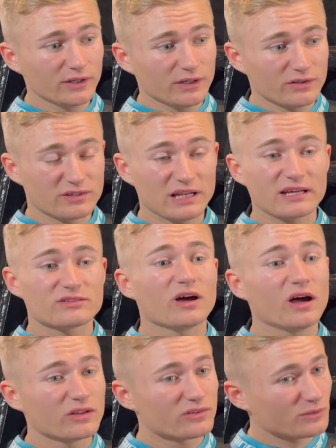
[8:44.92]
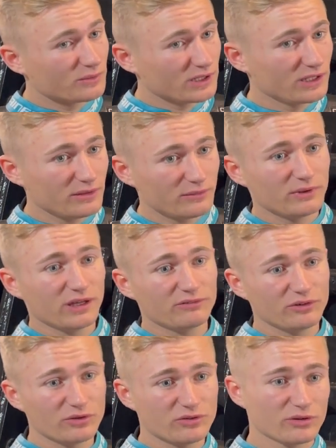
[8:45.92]
select tyres that we have
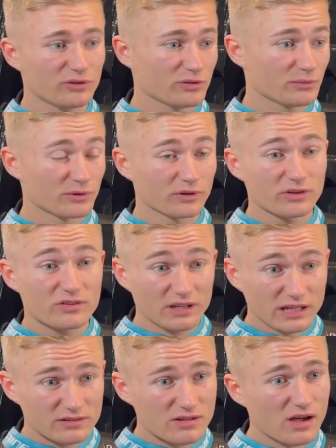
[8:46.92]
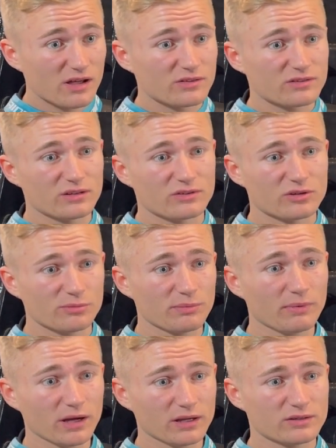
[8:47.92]
used to. So we're on the slick tyres in the
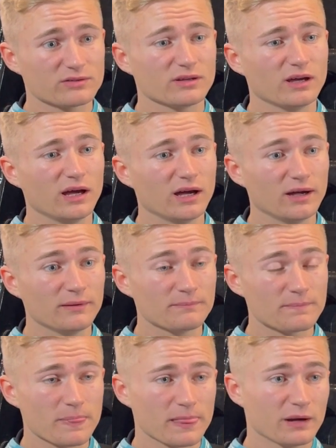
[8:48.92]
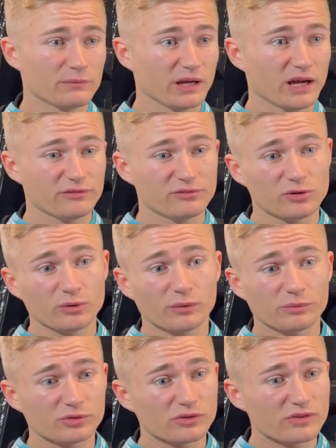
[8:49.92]
superbikes, and we have two
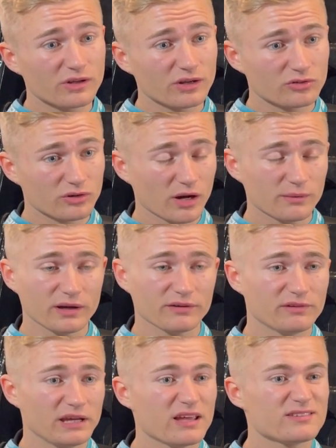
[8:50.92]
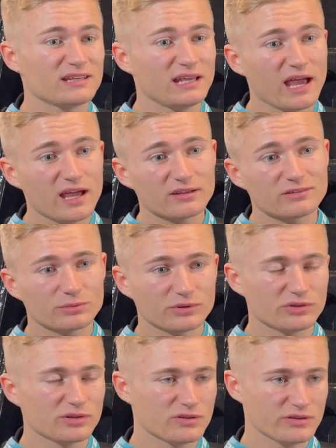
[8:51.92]
options in the dry. We have the SEX, which
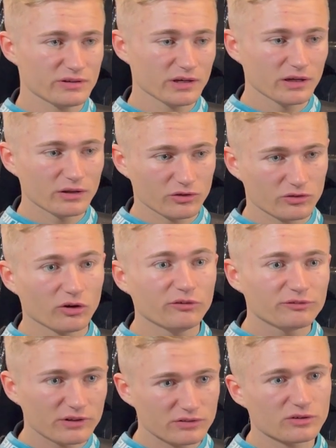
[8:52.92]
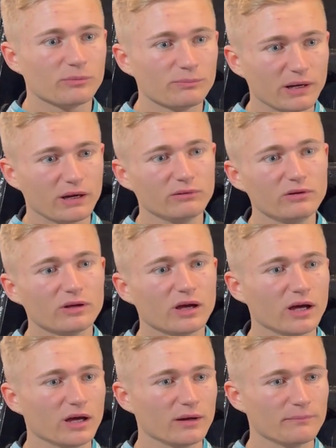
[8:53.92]
is the softest compound,
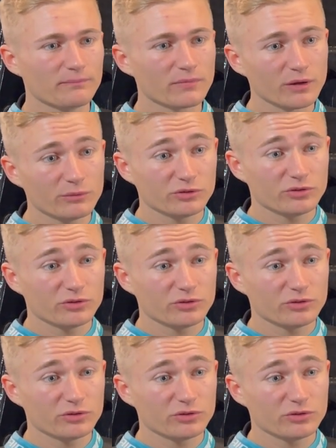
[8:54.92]
which